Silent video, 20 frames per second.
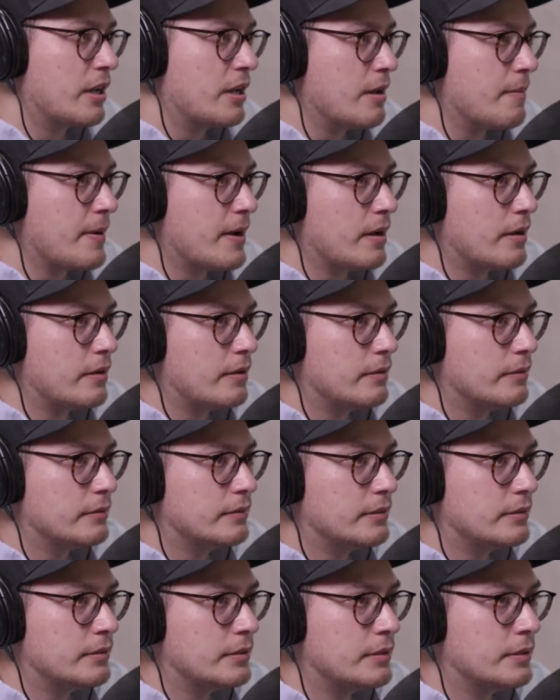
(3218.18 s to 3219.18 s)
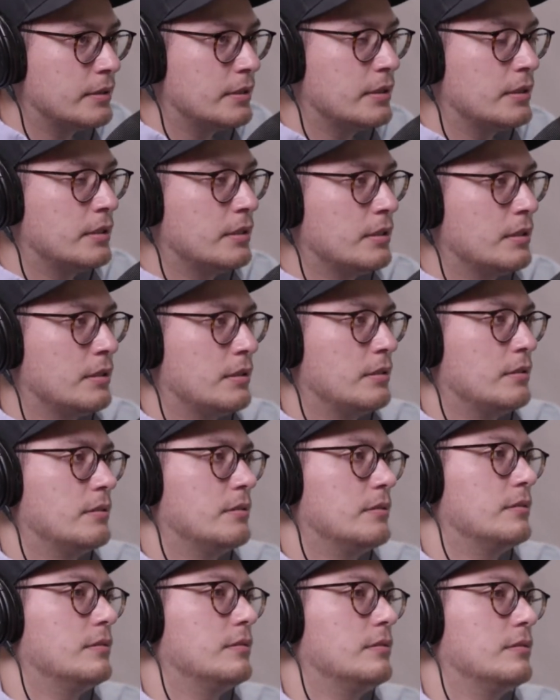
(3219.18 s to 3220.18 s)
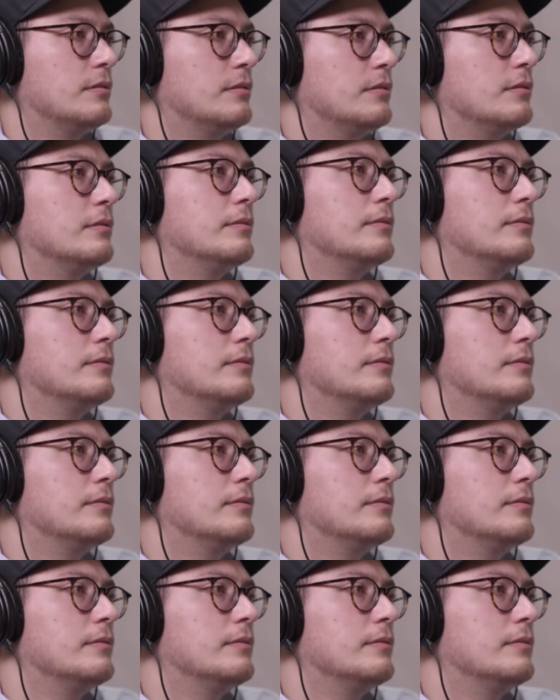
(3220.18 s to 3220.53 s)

If they could firmware fix the recovery time, hell